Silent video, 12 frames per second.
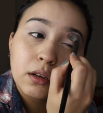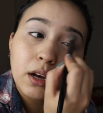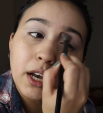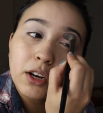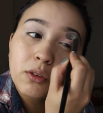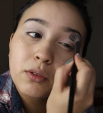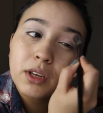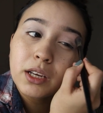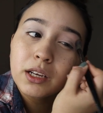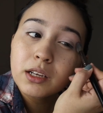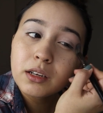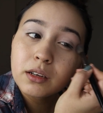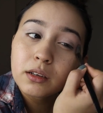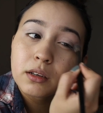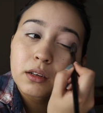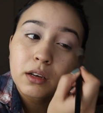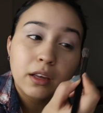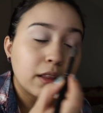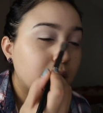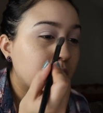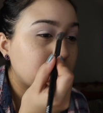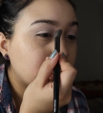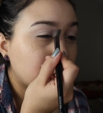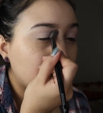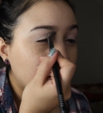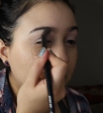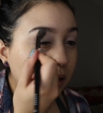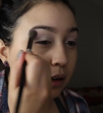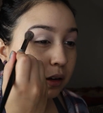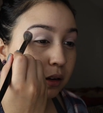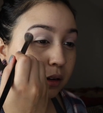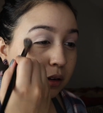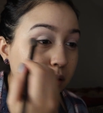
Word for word: I don't needed, this uh,